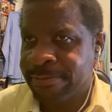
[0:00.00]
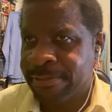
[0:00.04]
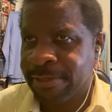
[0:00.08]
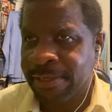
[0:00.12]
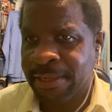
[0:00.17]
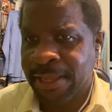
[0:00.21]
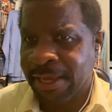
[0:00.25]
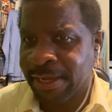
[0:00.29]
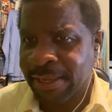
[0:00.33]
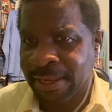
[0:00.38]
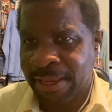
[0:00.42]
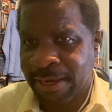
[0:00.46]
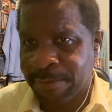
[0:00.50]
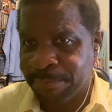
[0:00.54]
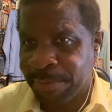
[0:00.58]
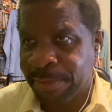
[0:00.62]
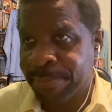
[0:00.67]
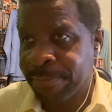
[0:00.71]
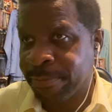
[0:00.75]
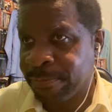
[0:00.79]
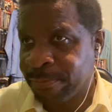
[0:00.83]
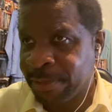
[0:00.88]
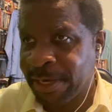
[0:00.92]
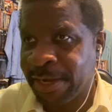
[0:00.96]
like a lot of
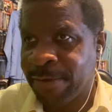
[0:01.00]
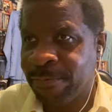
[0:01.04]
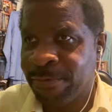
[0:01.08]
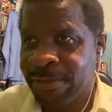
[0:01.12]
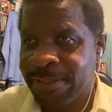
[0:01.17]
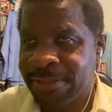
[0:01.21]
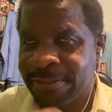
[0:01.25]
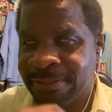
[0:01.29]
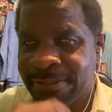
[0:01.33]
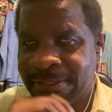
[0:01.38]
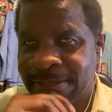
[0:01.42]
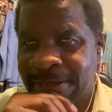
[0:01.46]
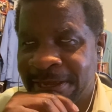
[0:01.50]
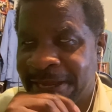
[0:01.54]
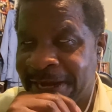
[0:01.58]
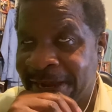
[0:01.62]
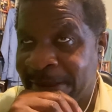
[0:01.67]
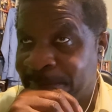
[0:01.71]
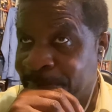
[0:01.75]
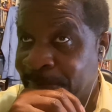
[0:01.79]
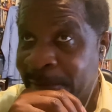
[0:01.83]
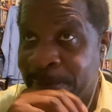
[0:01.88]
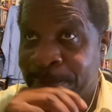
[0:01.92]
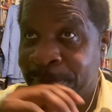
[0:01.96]
people, when I went, and I
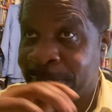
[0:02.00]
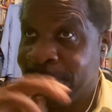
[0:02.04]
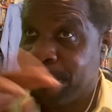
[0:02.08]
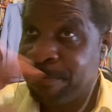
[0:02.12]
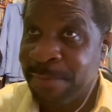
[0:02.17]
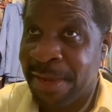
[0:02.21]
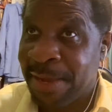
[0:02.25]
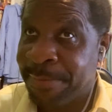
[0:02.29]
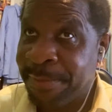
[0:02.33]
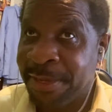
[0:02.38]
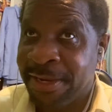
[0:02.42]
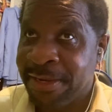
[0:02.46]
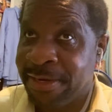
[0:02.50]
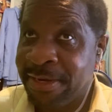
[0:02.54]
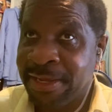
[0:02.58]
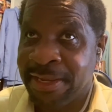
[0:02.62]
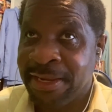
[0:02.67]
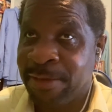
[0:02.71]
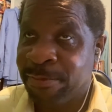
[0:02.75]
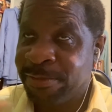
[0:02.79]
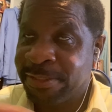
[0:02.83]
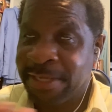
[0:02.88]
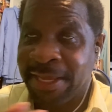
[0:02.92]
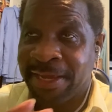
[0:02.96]
remember Batman 89,
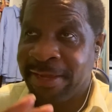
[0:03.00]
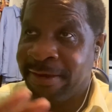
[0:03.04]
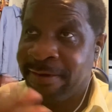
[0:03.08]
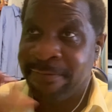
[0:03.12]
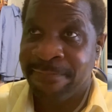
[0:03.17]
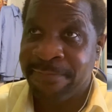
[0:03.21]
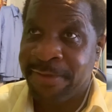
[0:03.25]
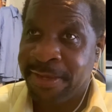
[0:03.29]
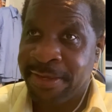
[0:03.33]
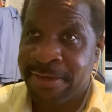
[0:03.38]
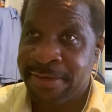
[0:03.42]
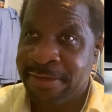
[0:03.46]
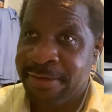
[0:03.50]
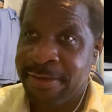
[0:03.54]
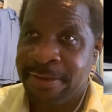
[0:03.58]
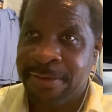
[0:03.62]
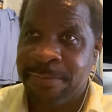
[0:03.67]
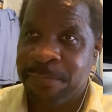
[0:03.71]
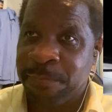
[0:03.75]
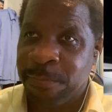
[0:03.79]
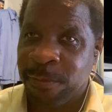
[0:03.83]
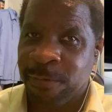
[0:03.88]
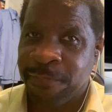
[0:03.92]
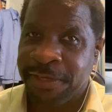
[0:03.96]
that was like an event
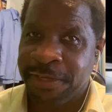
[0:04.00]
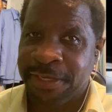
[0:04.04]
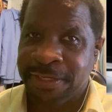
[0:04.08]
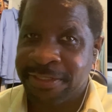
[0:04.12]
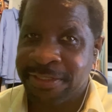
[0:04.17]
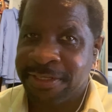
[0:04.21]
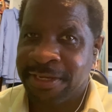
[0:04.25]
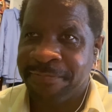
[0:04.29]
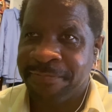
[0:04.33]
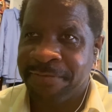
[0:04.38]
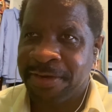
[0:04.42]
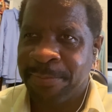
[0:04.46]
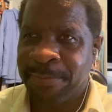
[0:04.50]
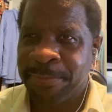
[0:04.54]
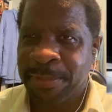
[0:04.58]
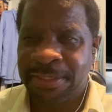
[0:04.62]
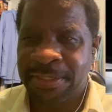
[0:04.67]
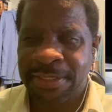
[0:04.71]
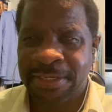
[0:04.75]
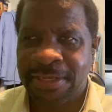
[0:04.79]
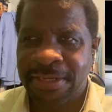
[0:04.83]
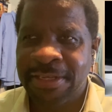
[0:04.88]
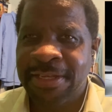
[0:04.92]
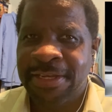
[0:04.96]
movie and stuff. And I'm
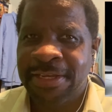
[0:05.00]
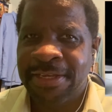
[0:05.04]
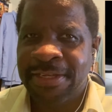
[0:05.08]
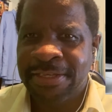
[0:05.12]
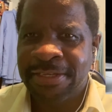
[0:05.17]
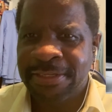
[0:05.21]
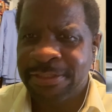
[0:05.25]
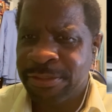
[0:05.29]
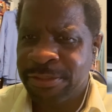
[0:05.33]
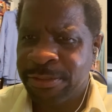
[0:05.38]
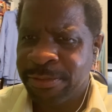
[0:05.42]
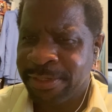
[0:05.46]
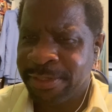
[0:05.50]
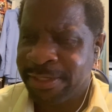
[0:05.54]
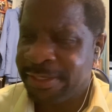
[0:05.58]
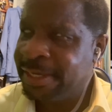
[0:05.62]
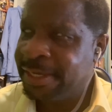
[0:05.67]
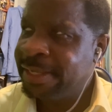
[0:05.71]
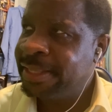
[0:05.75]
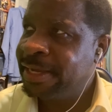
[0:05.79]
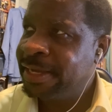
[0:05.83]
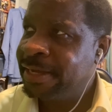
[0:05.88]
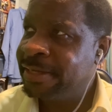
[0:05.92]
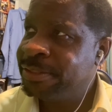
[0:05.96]
going to
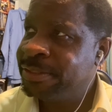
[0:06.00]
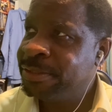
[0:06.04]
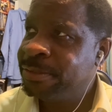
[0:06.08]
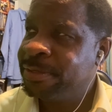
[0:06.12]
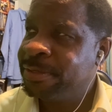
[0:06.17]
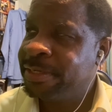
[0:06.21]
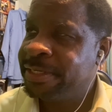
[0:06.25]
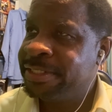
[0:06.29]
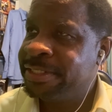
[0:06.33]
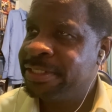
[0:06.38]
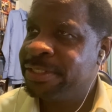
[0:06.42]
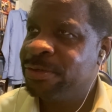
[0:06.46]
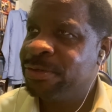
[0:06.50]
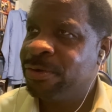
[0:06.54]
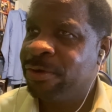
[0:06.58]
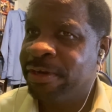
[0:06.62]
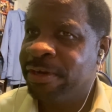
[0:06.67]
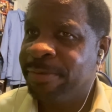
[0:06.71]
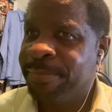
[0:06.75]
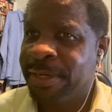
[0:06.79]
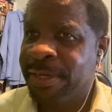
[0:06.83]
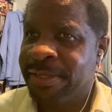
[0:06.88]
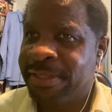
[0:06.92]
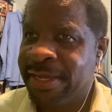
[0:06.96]
do a story
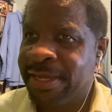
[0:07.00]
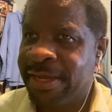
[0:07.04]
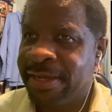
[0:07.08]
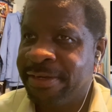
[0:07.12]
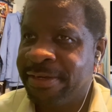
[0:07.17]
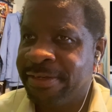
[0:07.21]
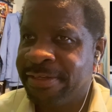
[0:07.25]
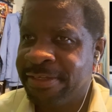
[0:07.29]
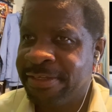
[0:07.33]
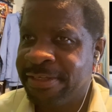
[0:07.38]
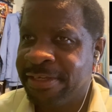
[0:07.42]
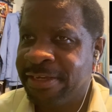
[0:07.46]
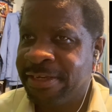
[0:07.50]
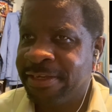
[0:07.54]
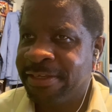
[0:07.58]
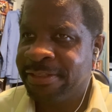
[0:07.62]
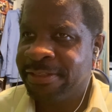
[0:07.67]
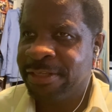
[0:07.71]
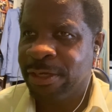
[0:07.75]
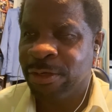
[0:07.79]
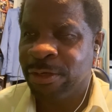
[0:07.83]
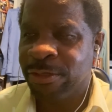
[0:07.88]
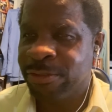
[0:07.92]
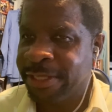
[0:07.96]
about that,
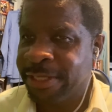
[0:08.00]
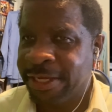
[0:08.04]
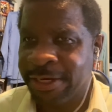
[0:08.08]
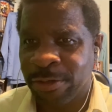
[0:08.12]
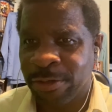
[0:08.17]
that